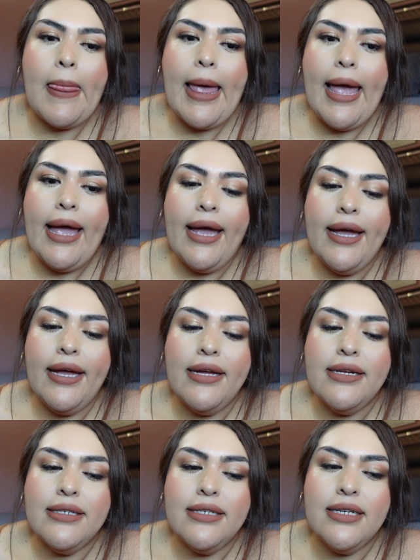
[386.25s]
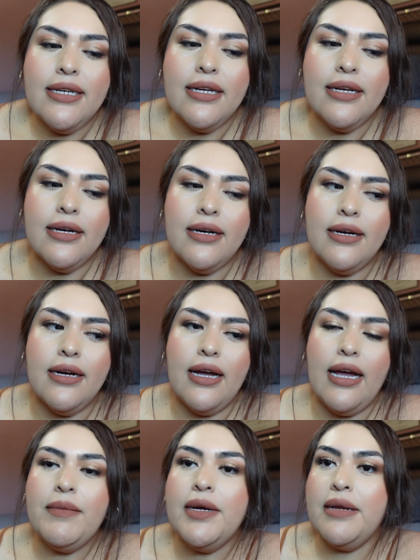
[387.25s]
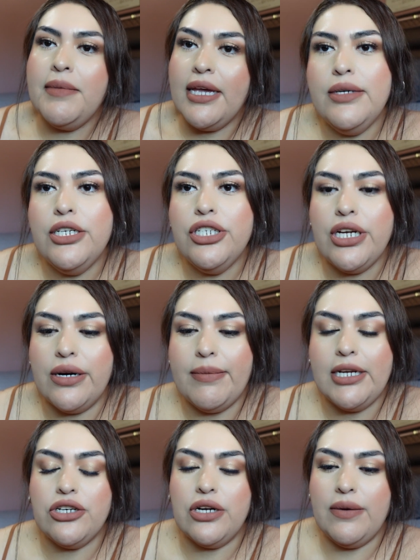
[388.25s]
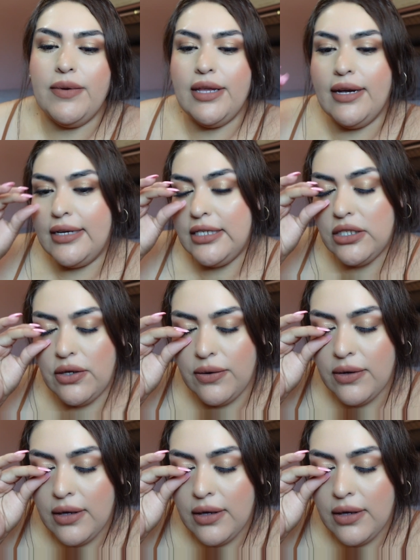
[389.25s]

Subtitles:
and I'm gonna share my journey with you guys. So